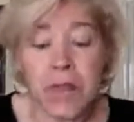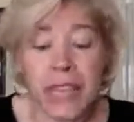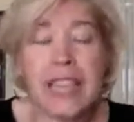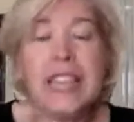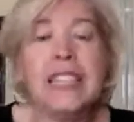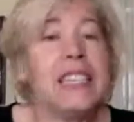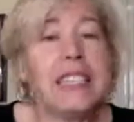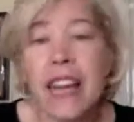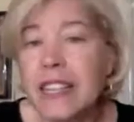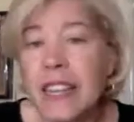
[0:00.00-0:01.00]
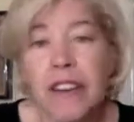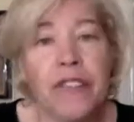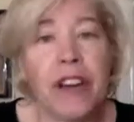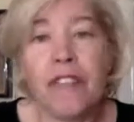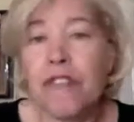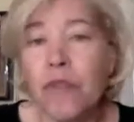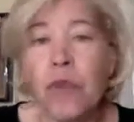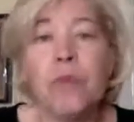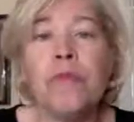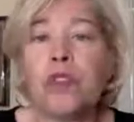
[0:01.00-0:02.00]
easy to identify
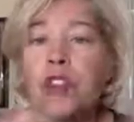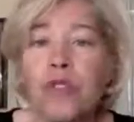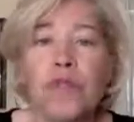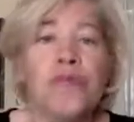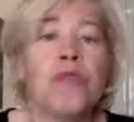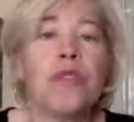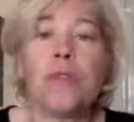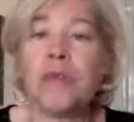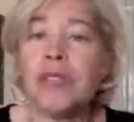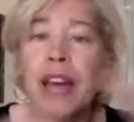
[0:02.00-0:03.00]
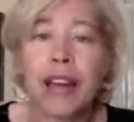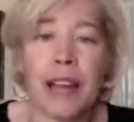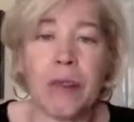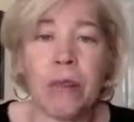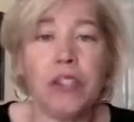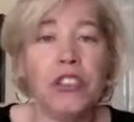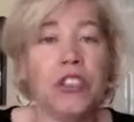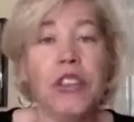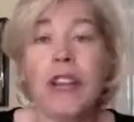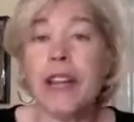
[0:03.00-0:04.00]
form, very uniform with not a lot of moisture,